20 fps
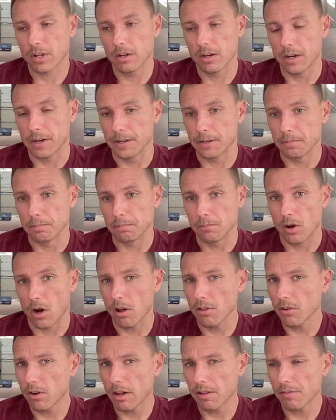
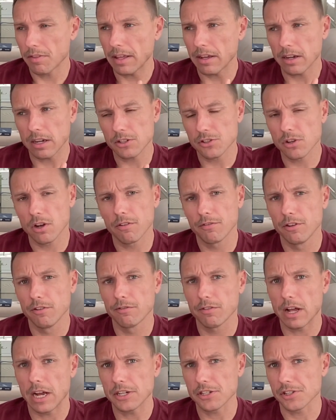Although I think I saw a few
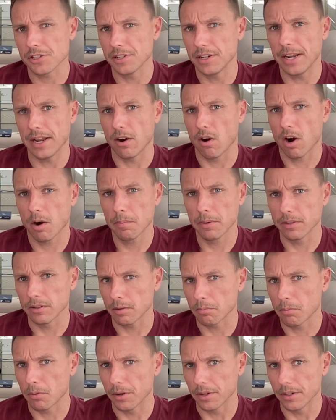flashes today. Harmon
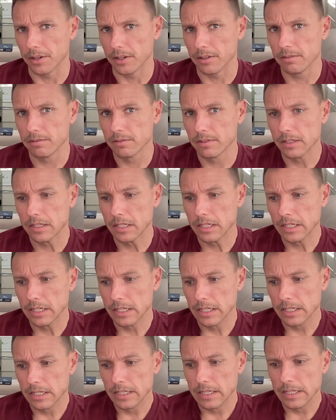looked pretty good.
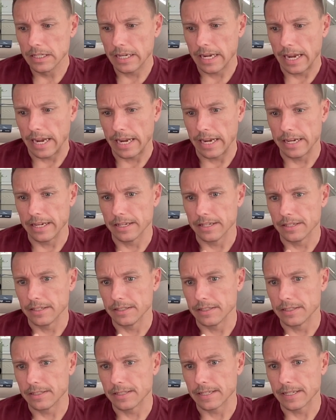
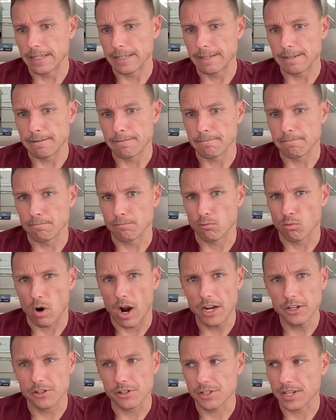And
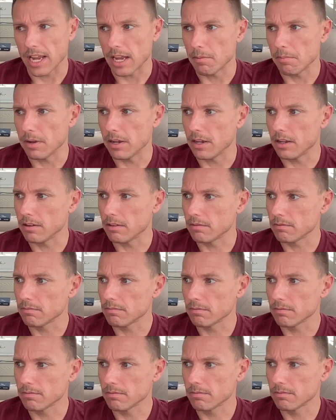Rodgers came in,
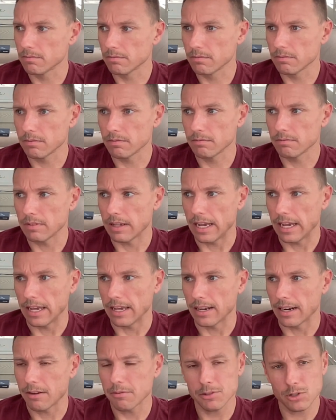
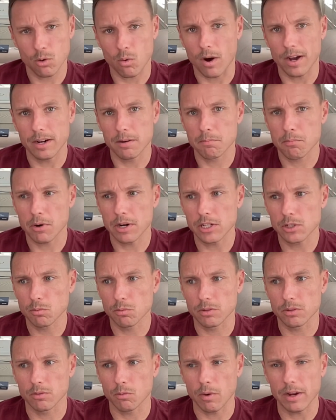and I was quite impressed
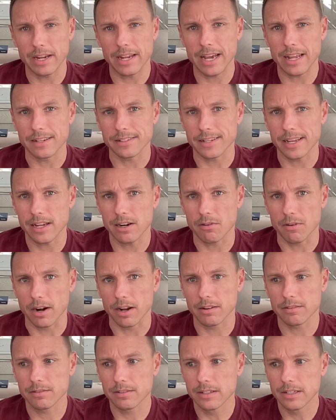with the way he got his head around.